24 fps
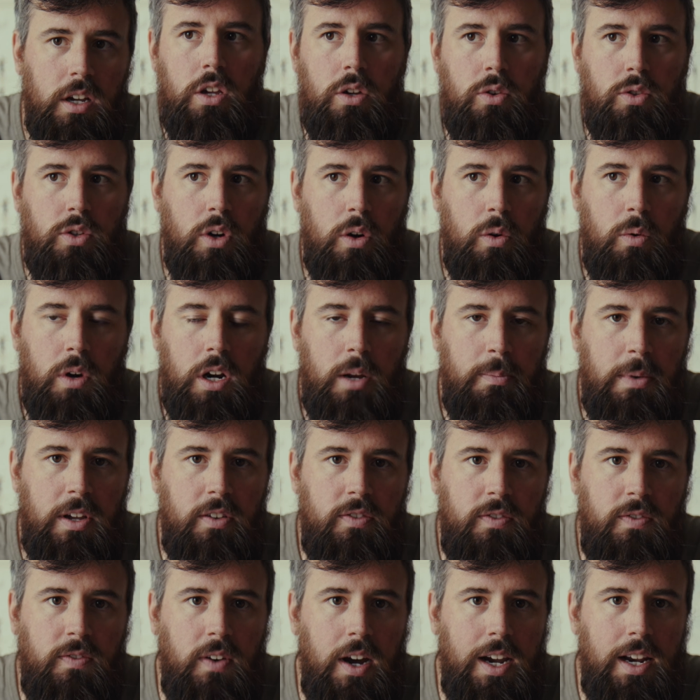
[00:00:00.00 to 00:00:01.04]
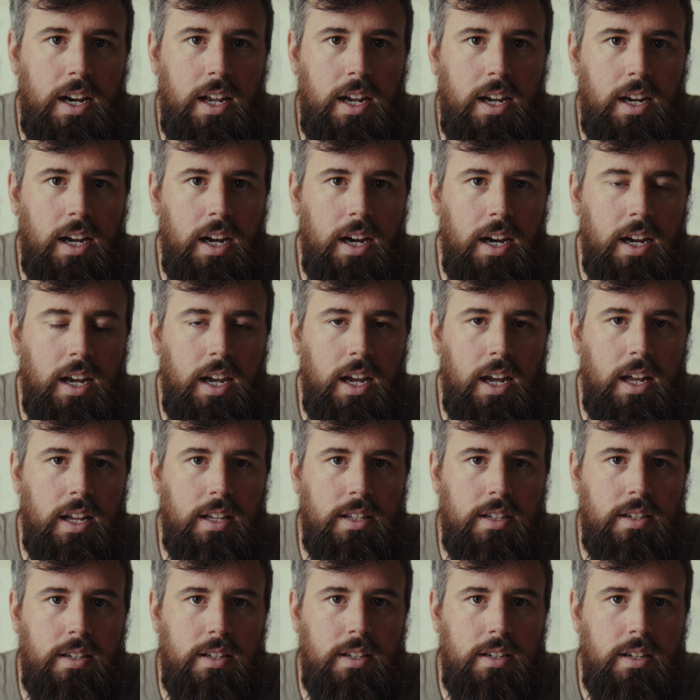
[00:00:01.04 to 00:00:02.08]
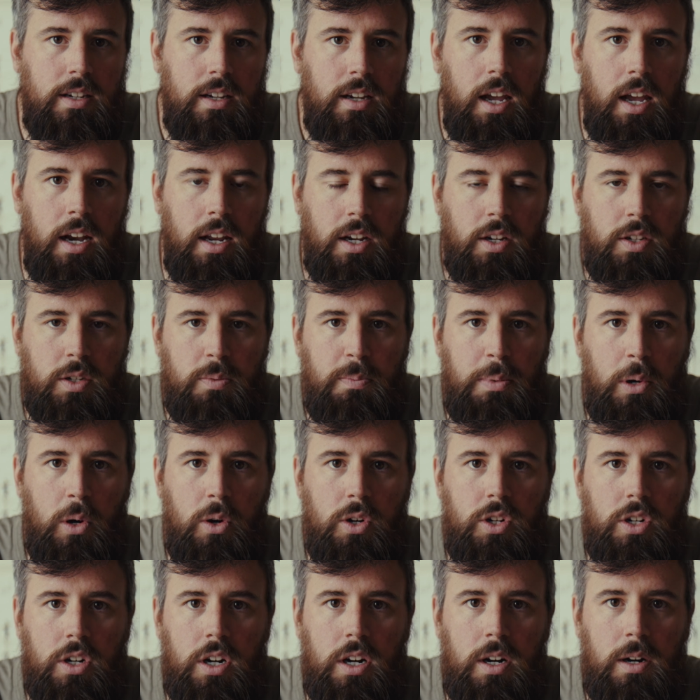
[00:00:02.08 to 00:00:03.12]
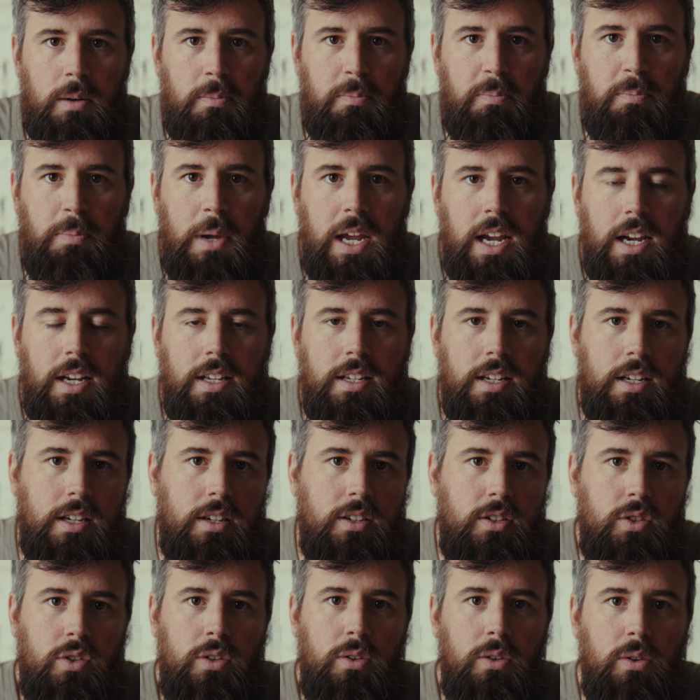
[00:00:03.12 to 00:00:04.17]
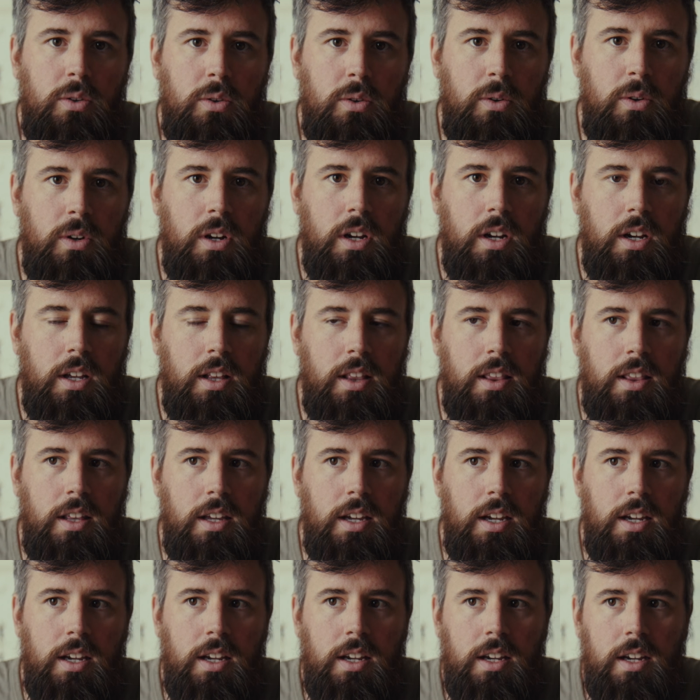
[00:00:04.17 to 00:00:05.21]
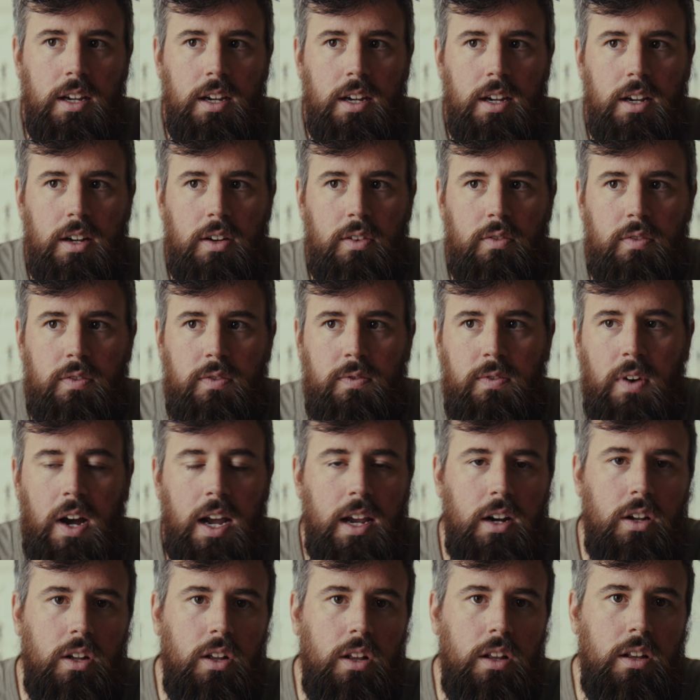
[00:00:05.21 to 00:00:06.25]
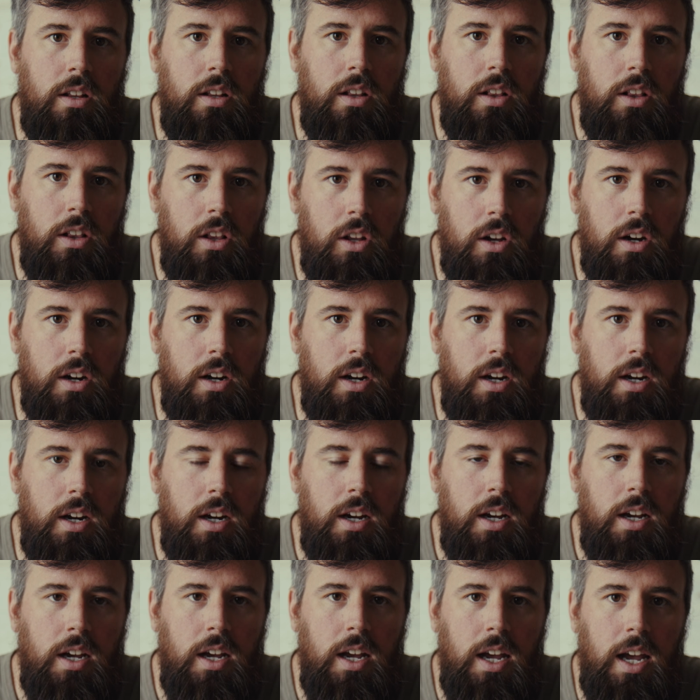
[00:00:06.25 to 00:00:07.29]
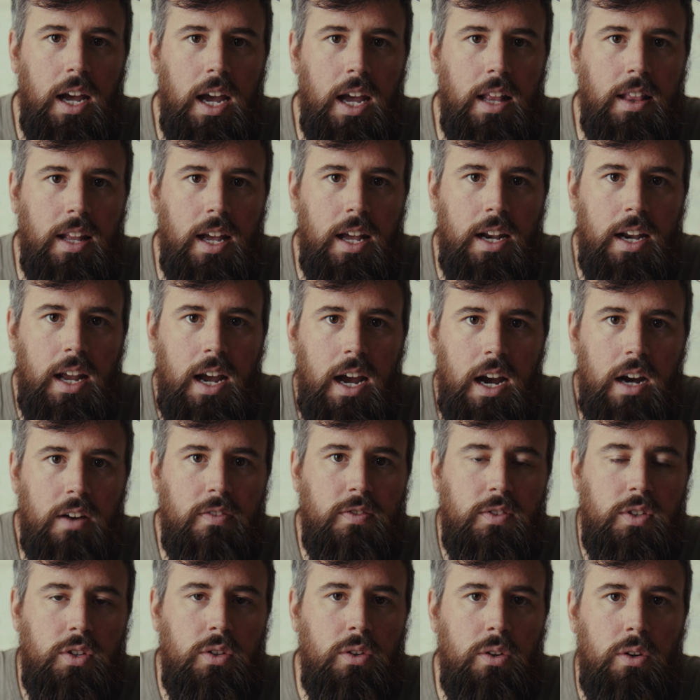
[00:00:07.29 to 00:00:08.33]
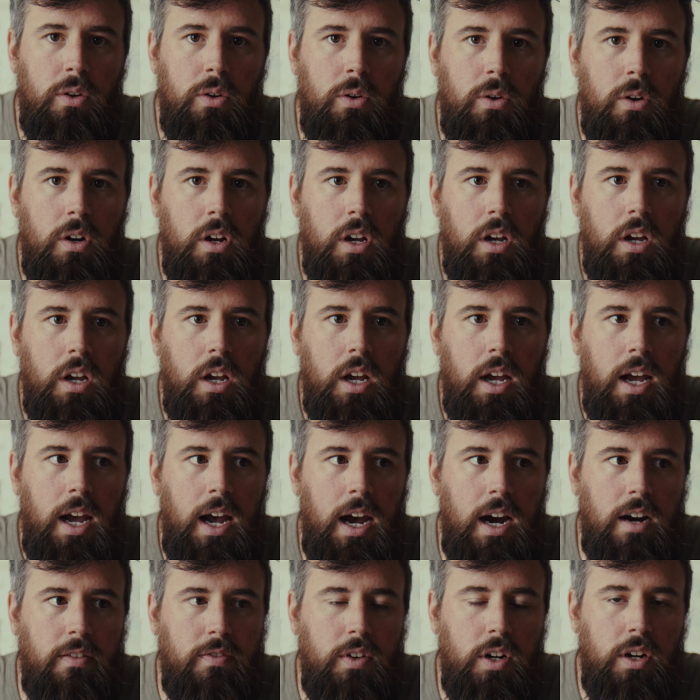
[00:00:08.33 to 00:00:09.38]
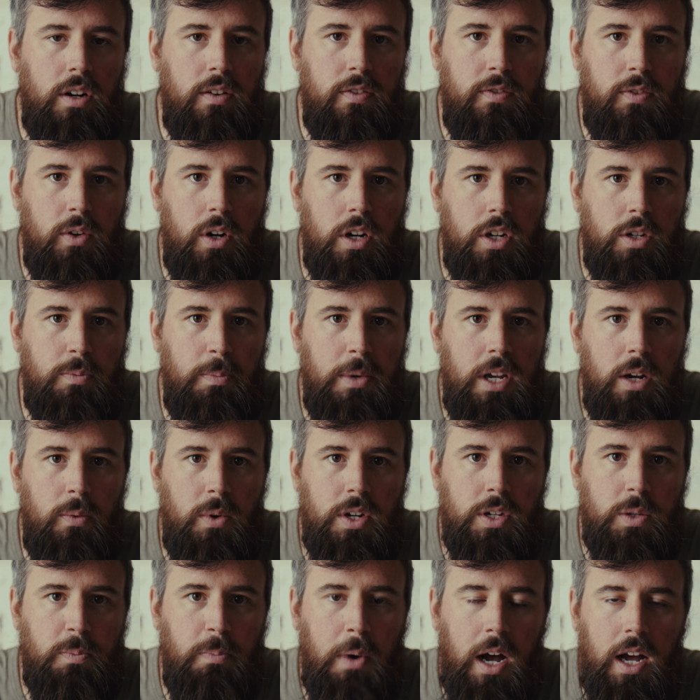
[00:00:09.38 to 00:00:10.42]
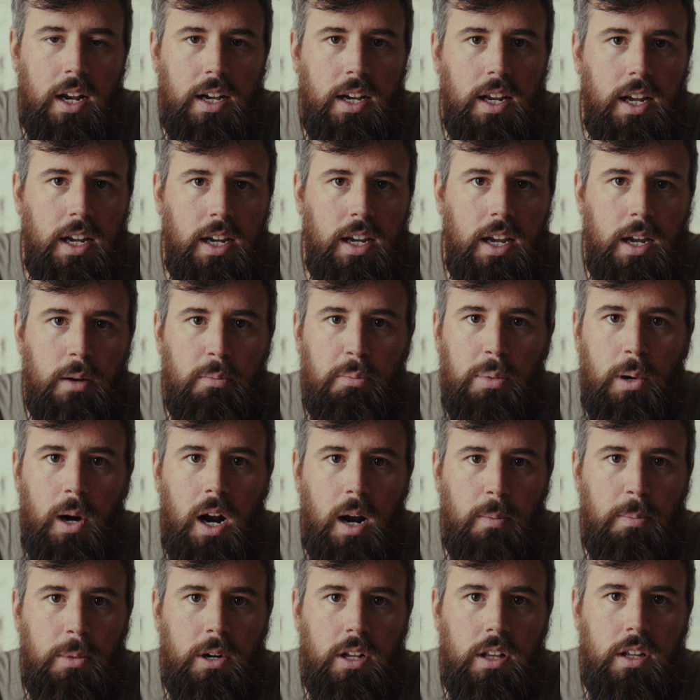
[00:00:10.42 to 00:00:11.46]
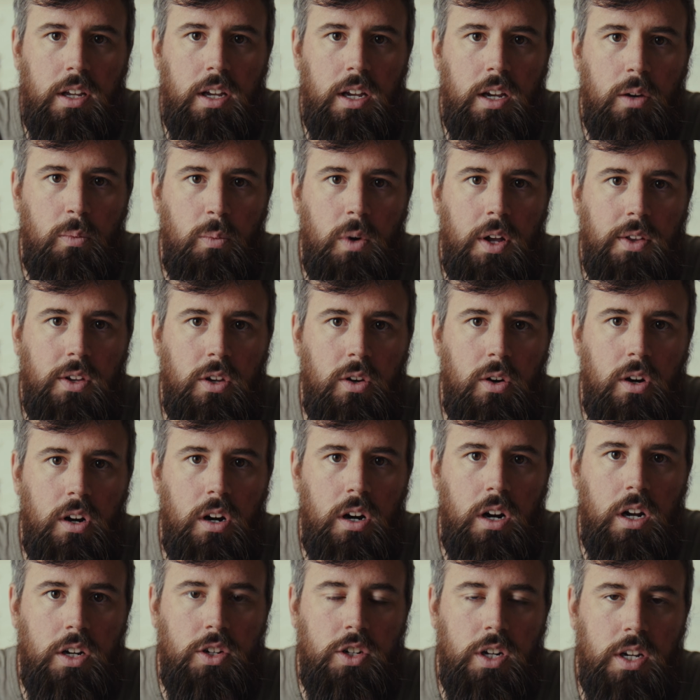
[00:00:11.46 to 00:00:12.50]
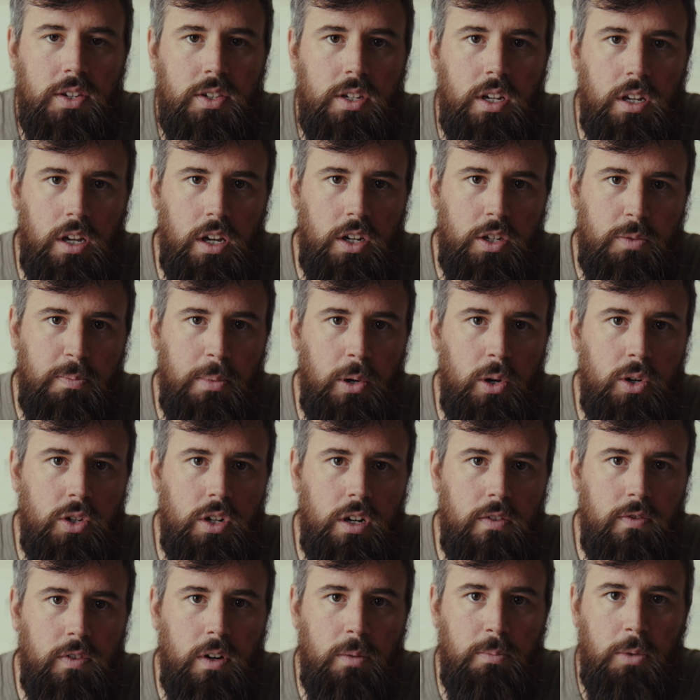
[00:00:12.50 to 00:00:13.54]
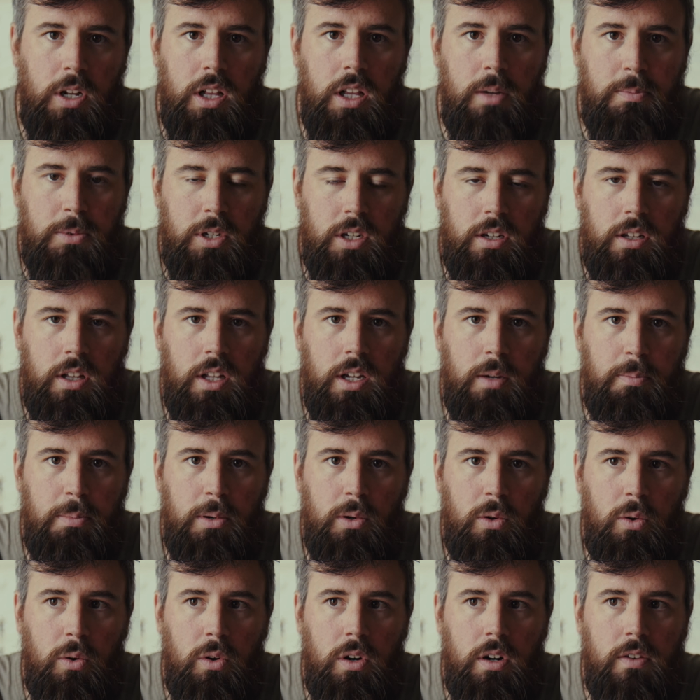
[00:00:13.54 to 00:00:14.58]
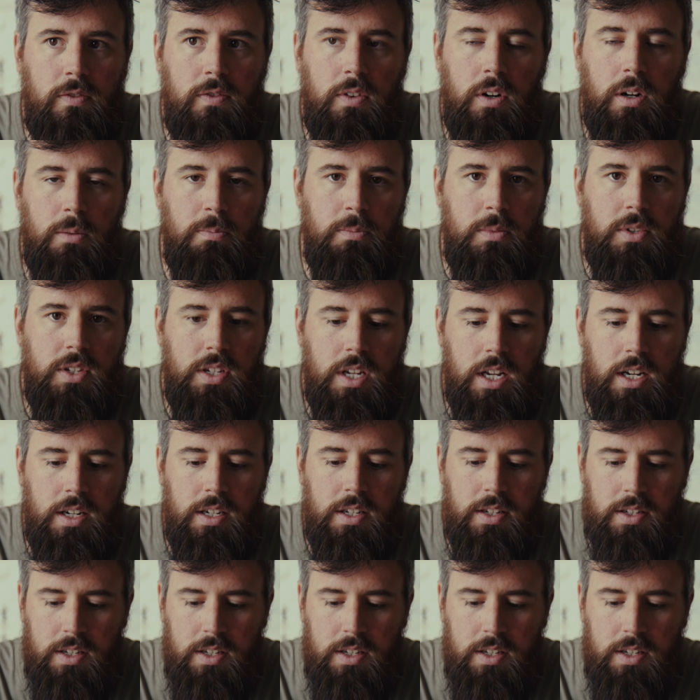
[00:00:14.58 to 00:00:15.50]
You don't want to be fighting against an exposure baked into the final look and then have to have your footage be responding improperly when you're adjusting exposure from clip to clip or from scene to